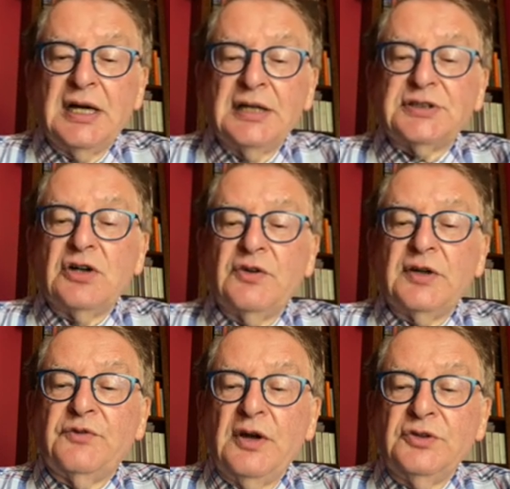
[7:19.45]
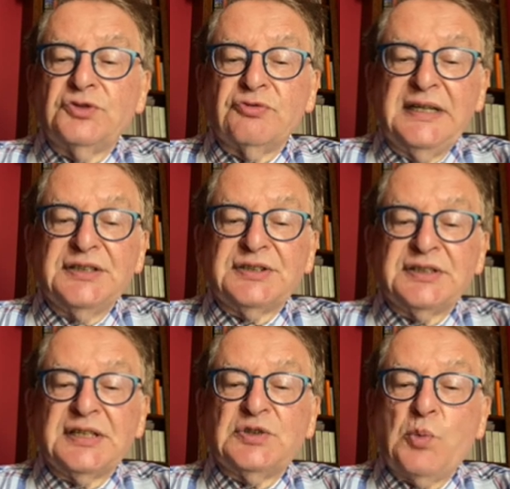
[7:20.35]
so that those
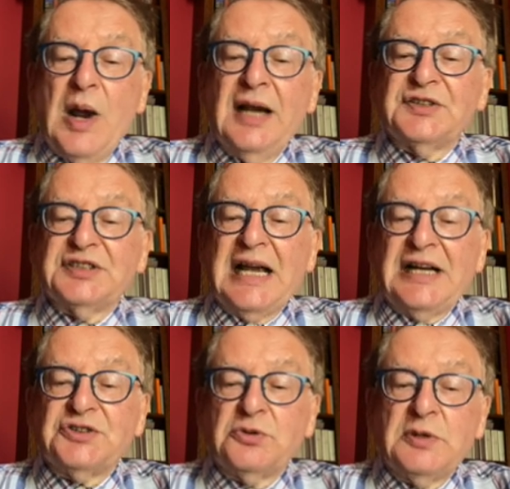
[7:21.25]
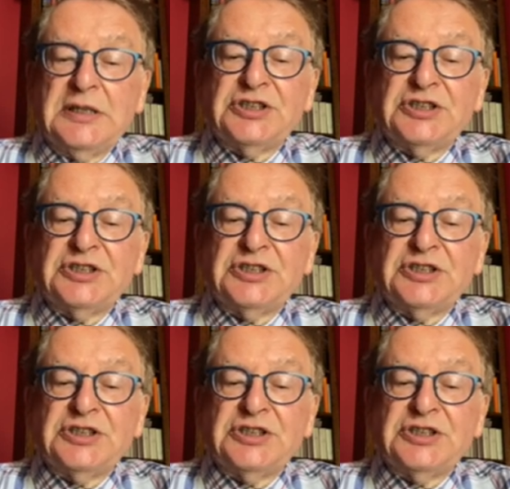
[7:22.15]
reasons, as well as the actual wish,